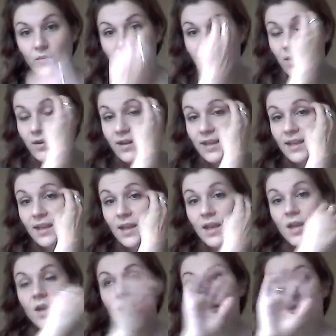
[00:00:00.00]
We already,
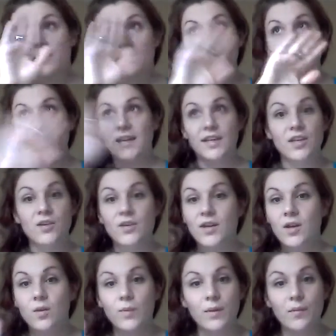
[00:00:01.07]
like a year
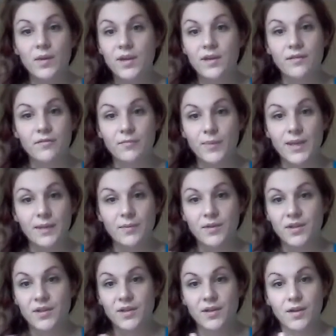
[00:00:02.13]
ago, we wouldn't have been able
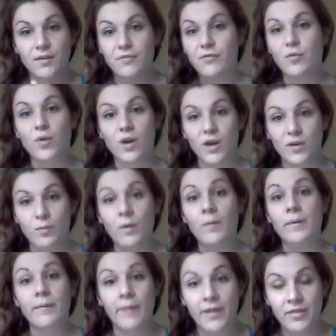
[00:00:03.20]
to afford what
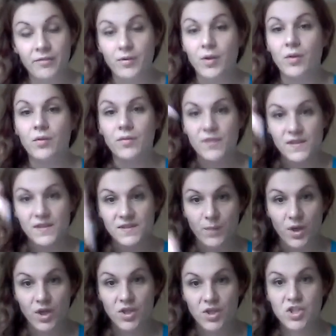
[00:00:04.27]
we went through this
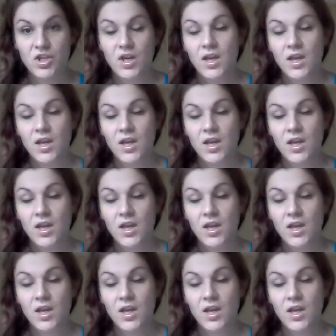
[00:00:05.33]
March.